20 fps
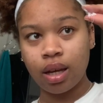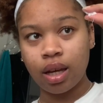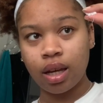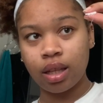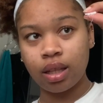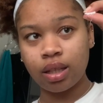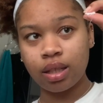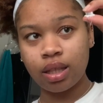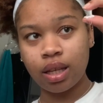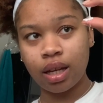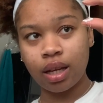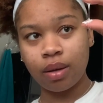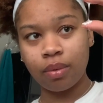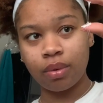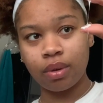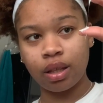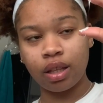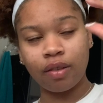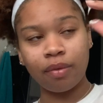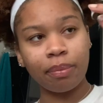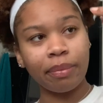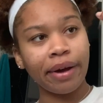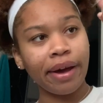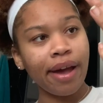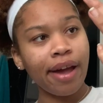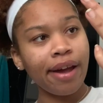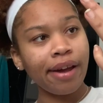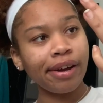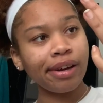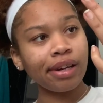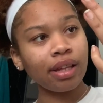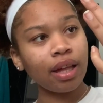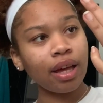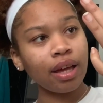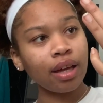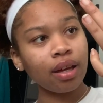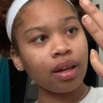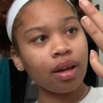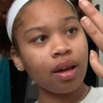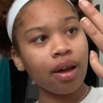It looks like it would leave my hair
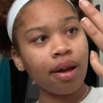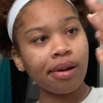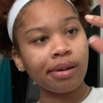like